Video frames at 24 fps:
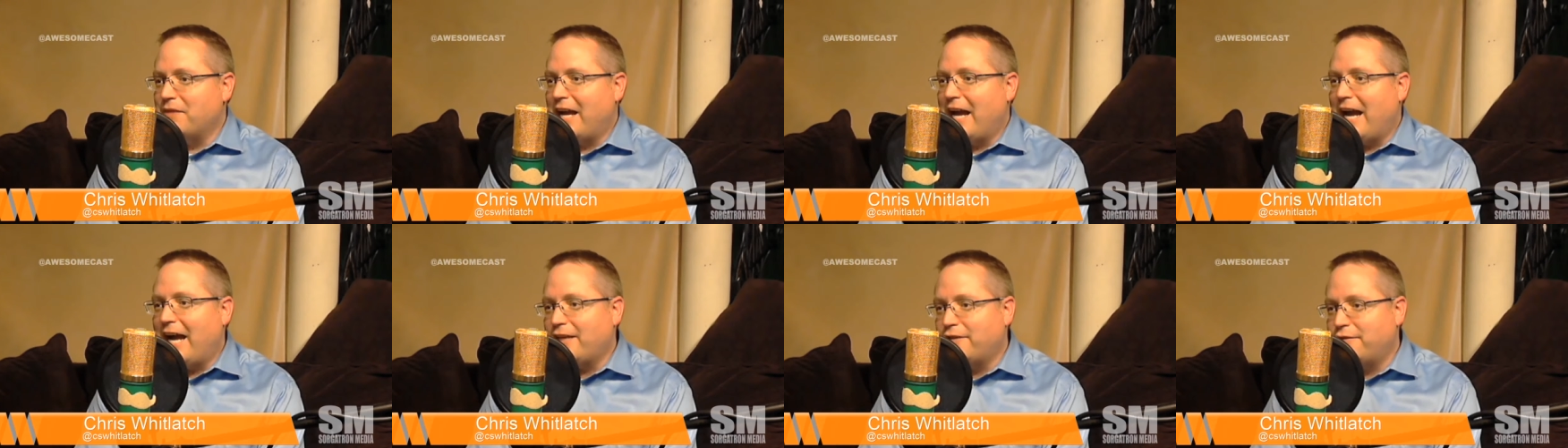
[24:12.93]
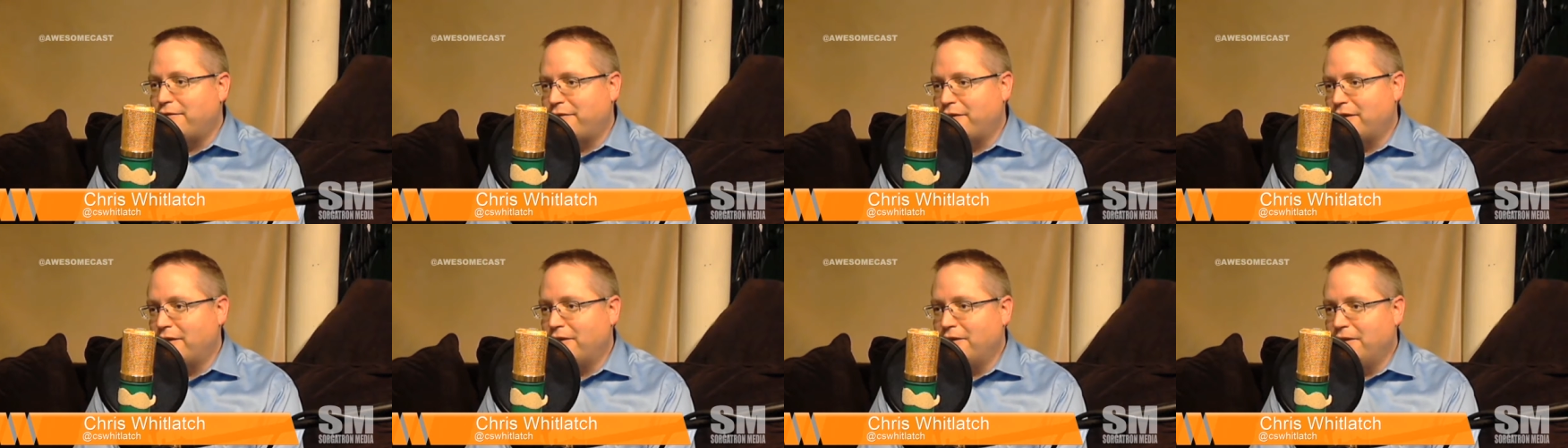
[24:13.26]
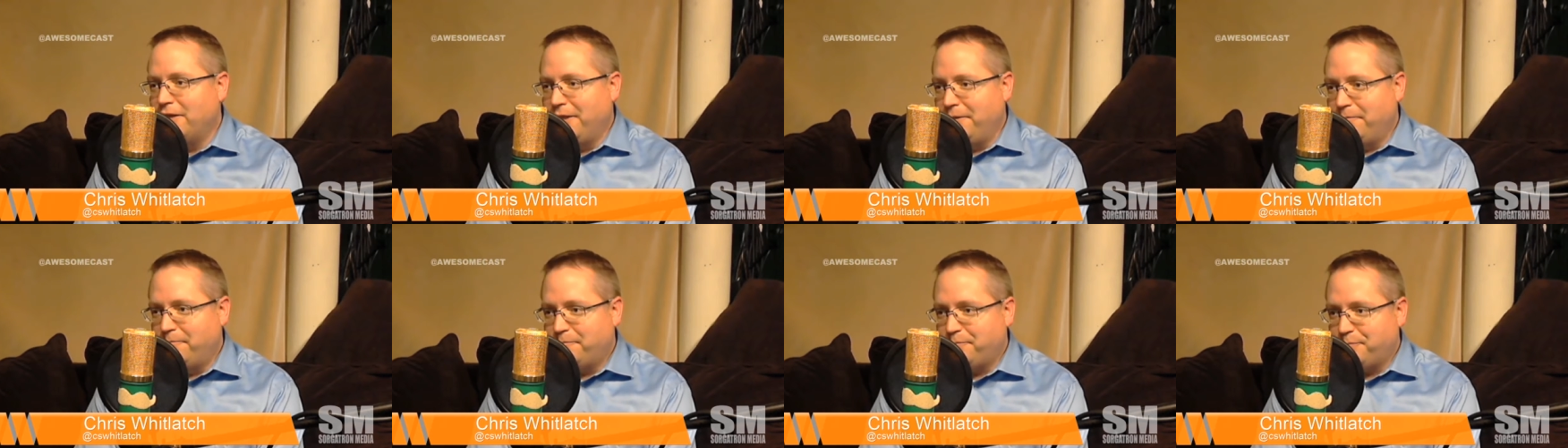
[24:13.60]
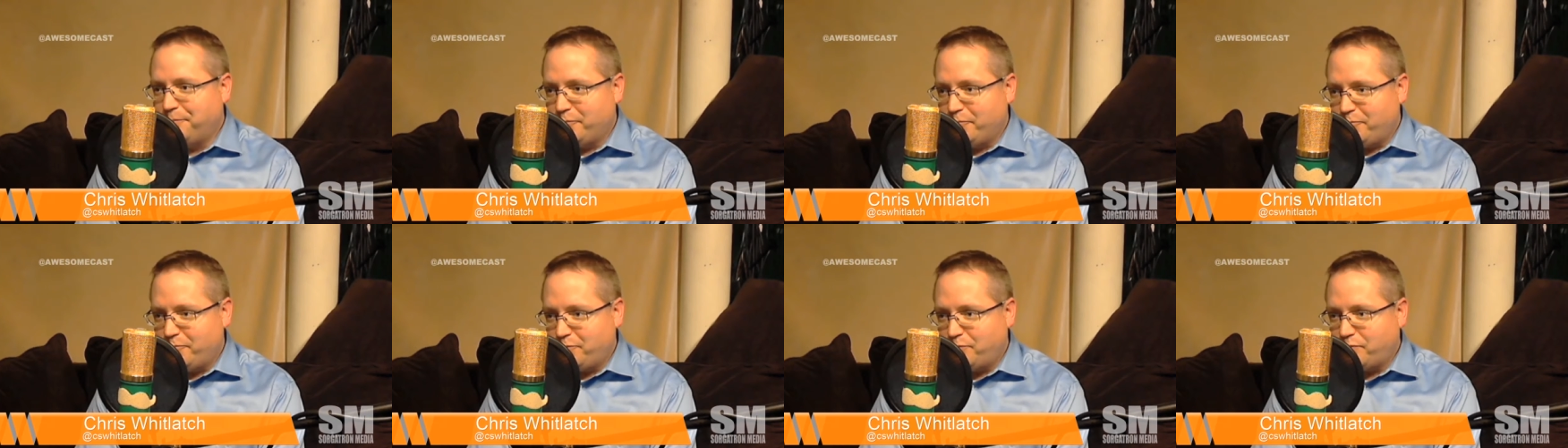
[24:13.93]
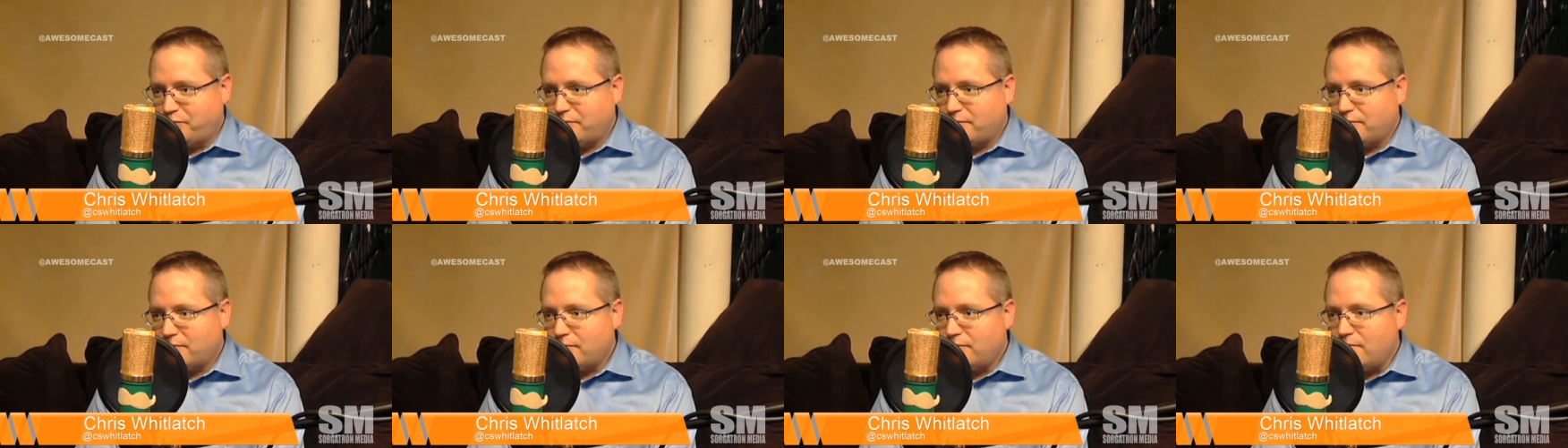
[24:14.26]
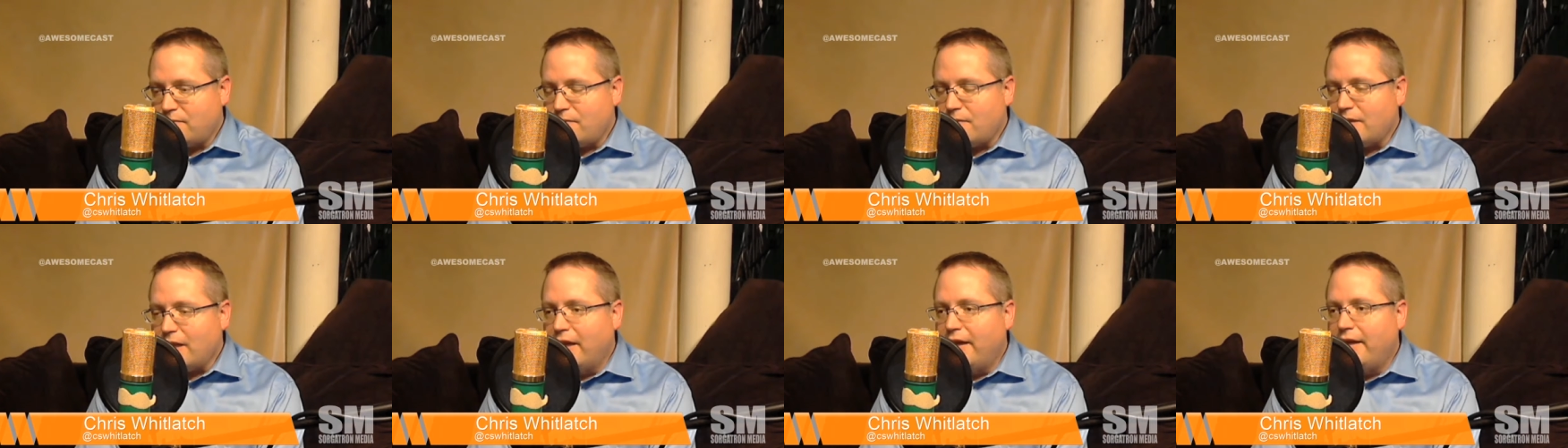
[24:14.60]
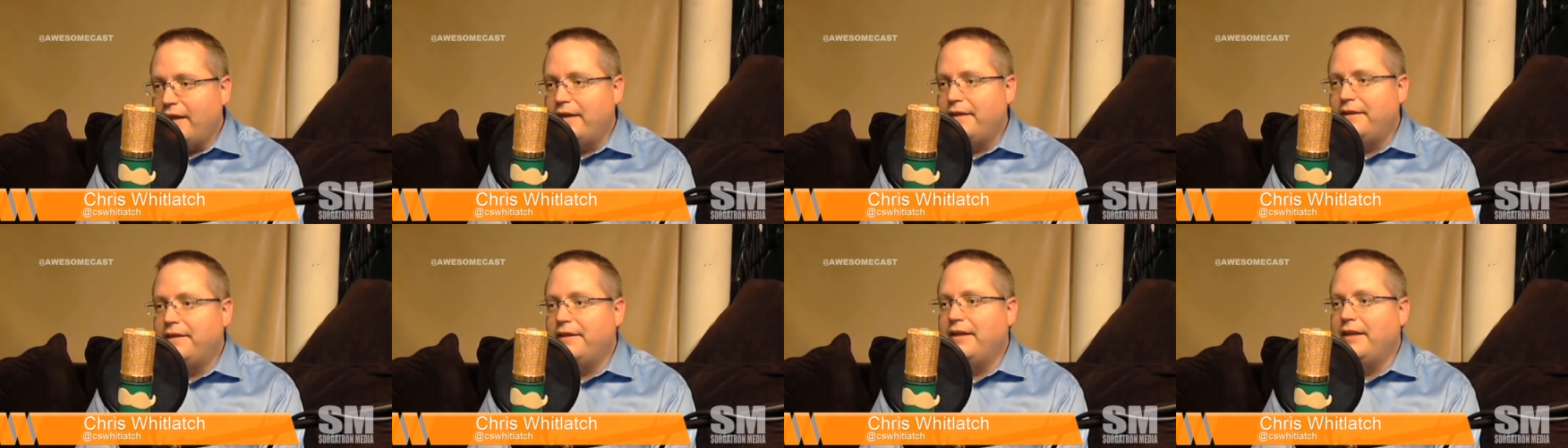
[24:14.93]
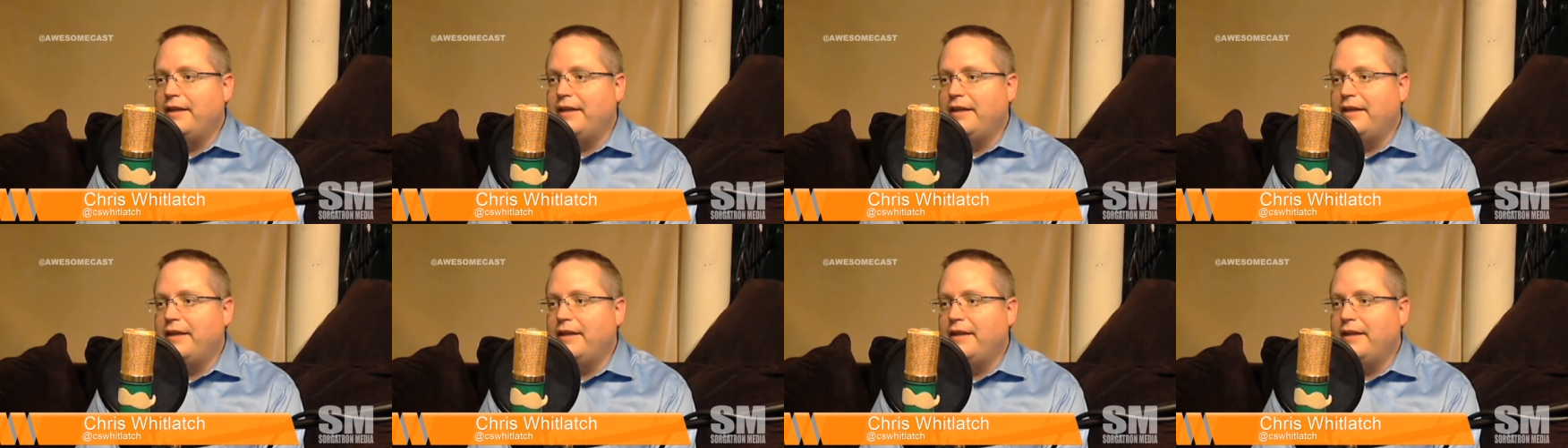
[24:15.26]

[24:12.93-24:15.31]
Hatch for Good, and